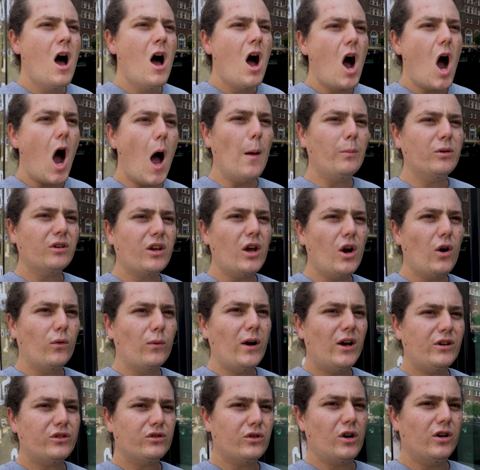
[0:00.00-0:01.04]
upscale
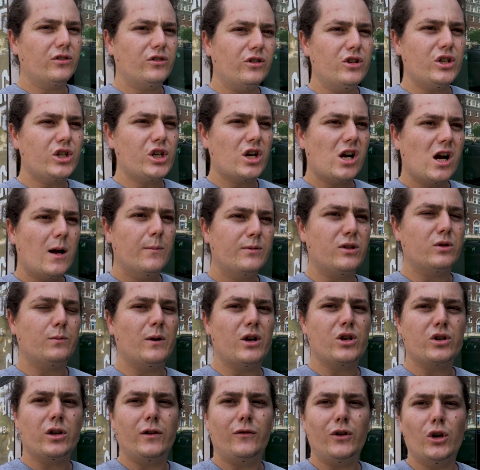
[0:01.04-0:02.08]
restaurants and shops,
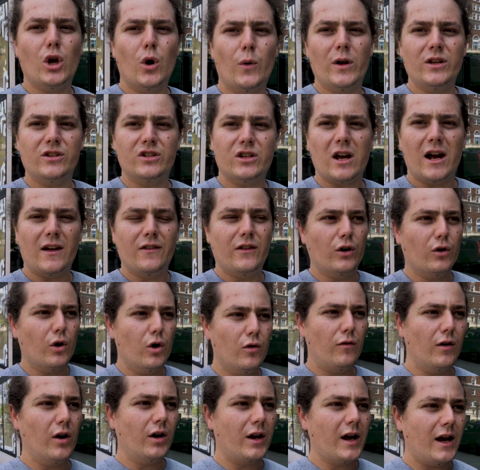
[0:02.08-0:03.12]
especially if you go inside the
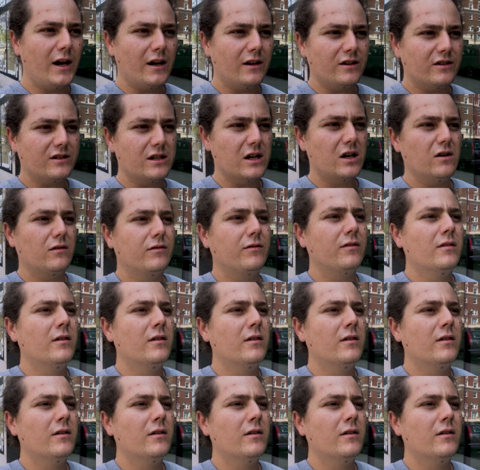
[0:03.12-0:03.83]
Grove Arcade itself.